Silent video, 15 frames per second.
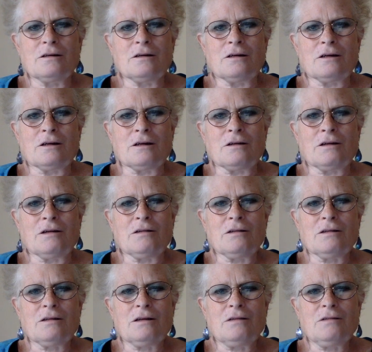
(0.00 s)
I don't know,
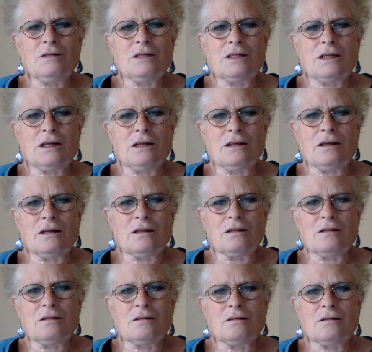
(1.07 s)
they would say that
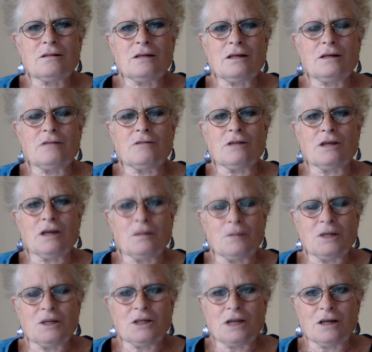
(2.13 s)
they didn't really get
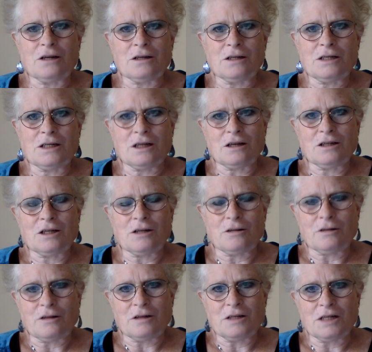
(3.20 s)
much out of the sex other
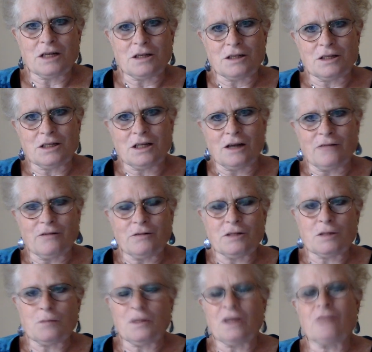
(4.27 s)
than the sex itself. It
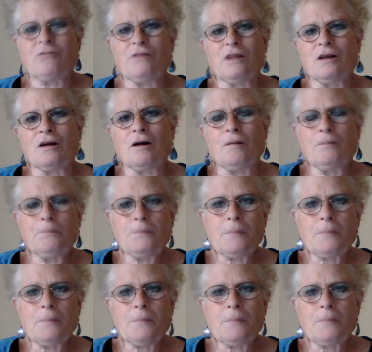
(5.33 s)
wasn't meaningful at all.